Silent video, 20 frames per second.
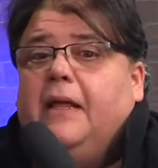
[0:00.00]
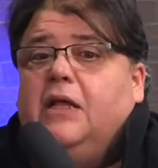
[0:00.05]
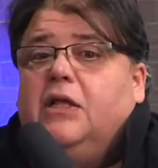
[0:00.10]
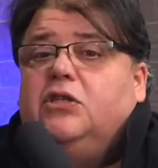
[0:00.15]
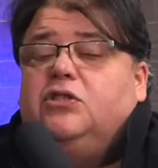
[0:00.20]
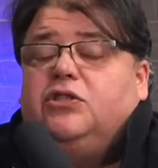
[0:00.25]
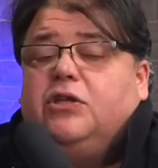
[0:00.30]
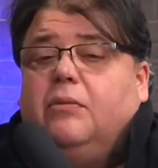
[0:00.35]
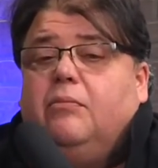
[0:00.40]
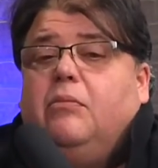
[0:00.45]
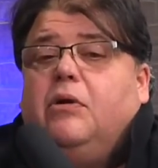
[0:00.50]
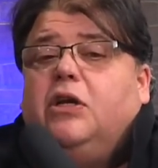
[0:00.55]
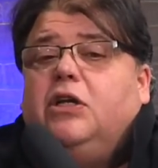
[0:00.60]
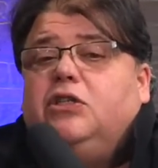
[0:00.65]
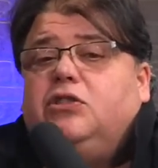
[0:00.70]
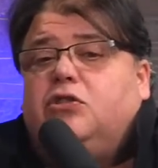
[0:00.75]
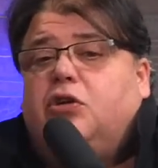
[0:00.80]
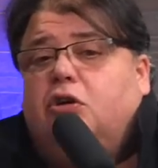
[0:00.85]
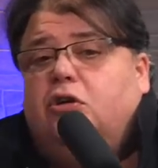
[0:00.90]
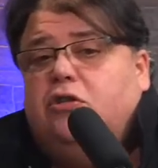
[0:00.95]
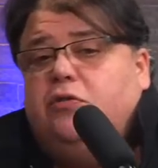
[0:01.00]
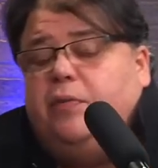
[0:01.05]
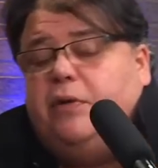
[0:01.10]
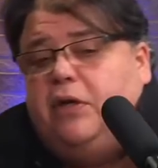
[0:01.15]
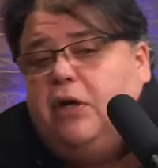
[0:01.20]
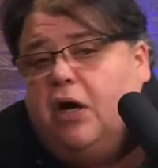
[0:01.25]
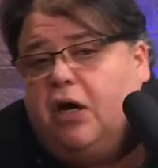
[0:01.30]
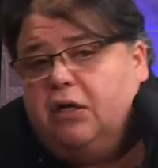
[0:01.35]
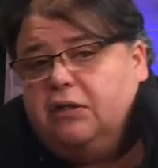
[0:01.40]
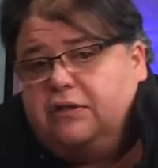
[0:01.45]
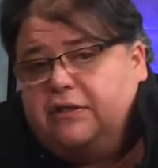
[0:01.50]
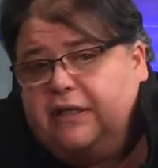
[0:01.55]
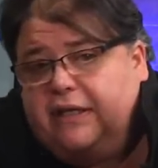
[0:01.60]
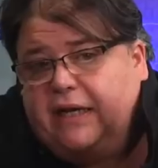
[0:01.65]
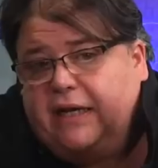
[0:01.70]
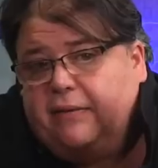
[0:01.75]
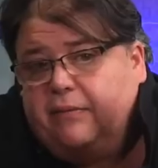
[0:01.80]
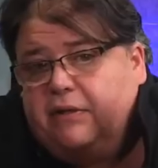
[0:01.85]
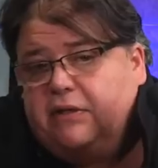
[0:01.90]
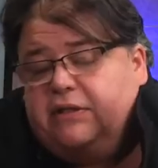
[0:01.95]
somebody turned me on to
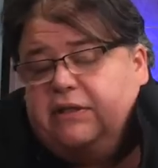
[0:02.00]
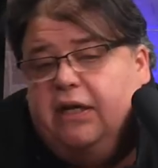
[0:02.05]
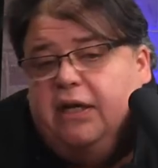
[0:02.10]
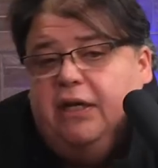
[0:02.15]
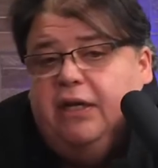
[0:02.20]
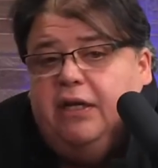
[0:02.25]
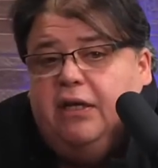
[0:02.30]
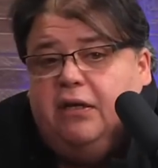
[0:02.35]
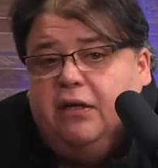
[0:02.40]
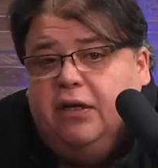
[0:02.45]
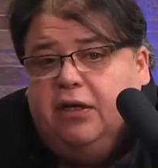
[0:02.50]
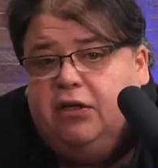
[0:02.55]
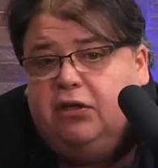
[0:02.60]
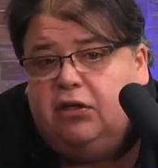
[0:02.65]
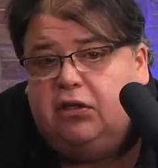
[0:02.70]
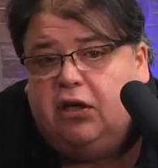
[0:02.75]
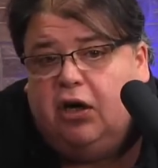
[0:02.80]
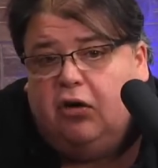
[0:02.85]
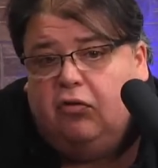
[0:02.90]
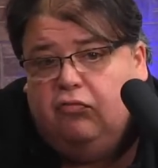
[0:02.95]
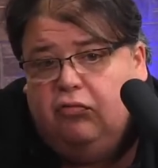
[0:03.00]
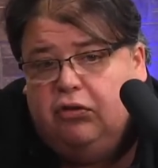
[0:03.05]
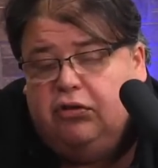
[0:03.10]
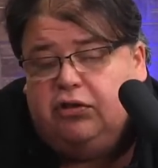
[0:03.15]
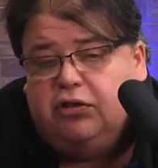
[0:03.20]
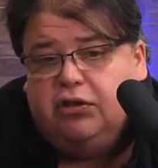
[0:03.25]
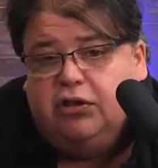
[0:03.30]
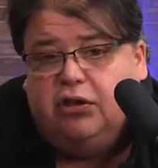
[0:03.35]
them and said, here you go, Richie.